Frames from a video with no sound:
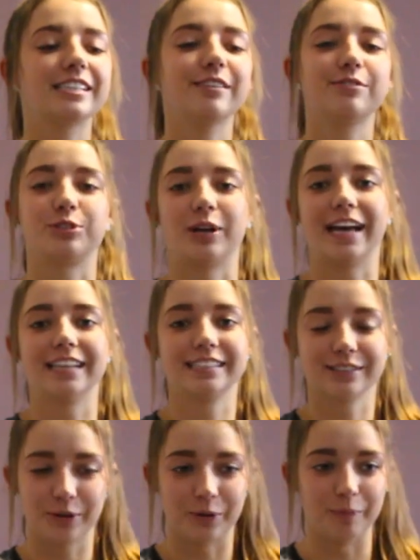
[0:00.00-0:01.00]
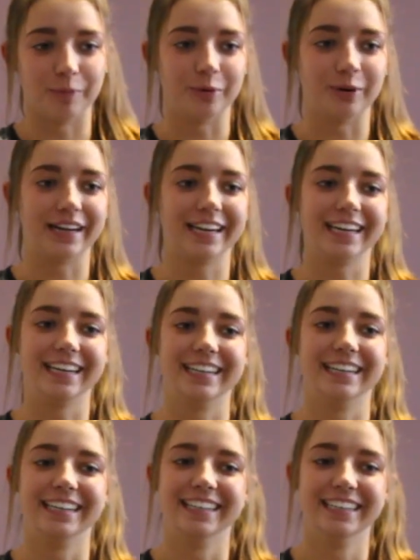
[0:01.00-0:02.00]
does he have dreads? Oh
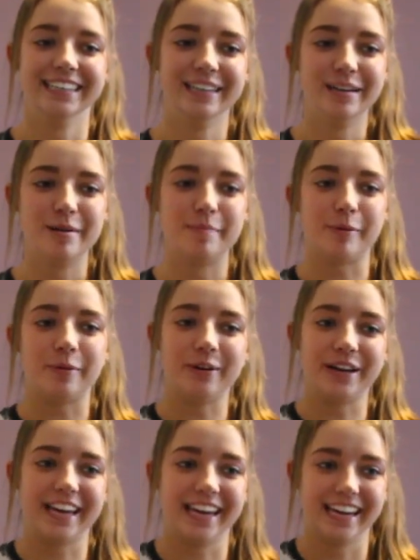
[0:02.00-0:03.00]
boy. Boy.